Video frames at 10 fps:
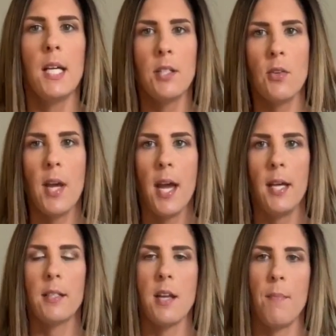It's
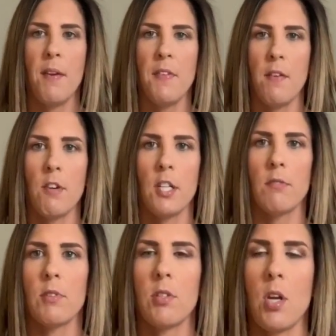okay. It's not my
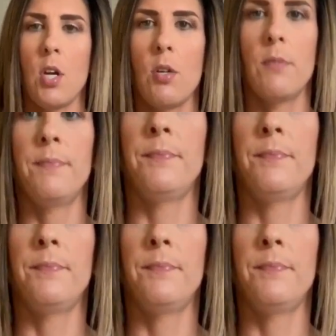favorite, so